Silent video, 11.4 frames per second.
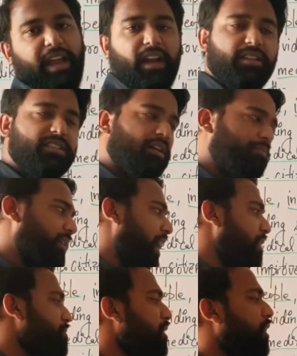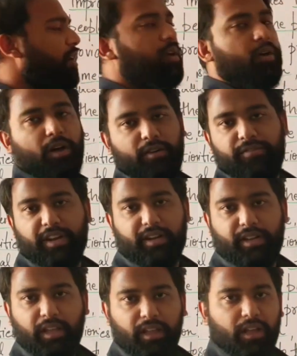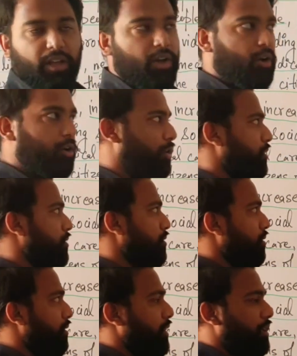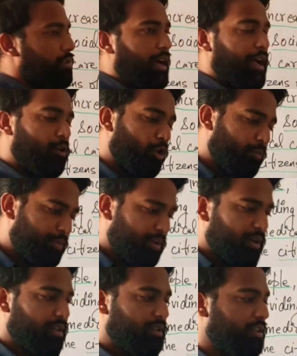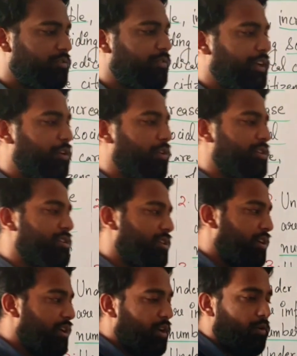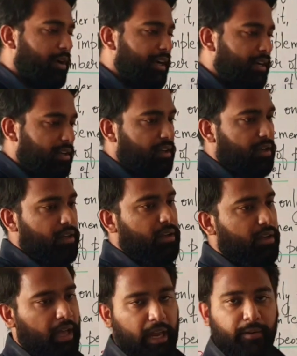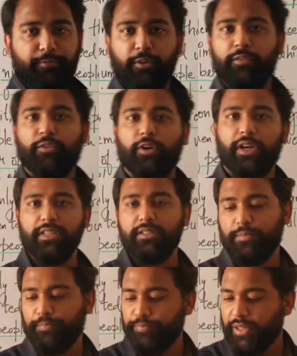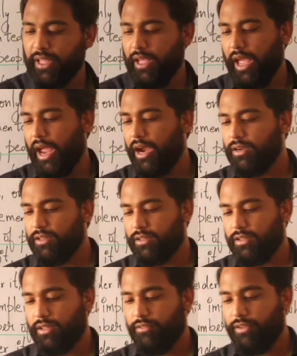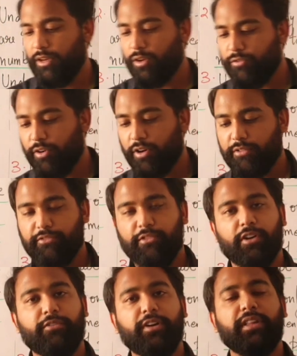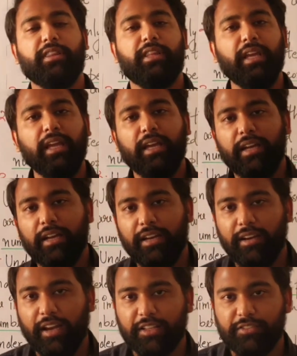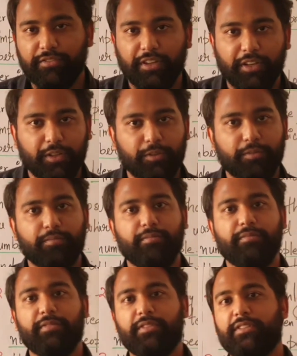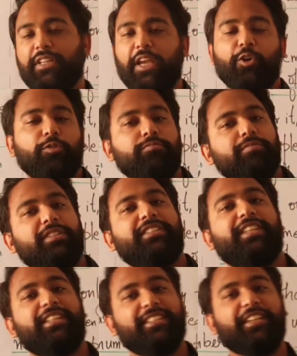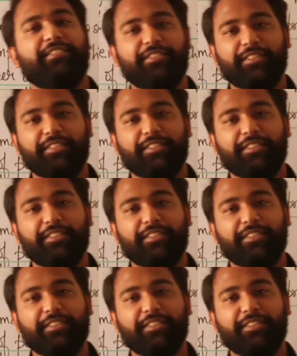and sometimes conflicting also. I hope this video is quite helpful for us, and we will look forward in the next video. Stay home, stay safe.